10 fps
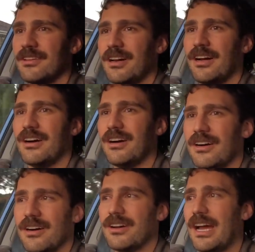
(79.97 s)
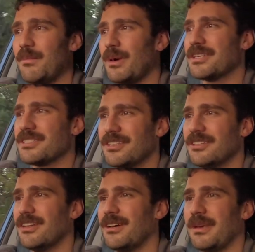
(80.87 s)
And by
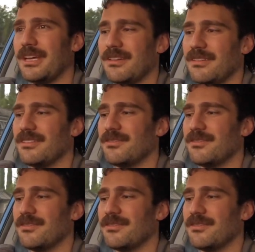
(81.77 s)
steal, I meant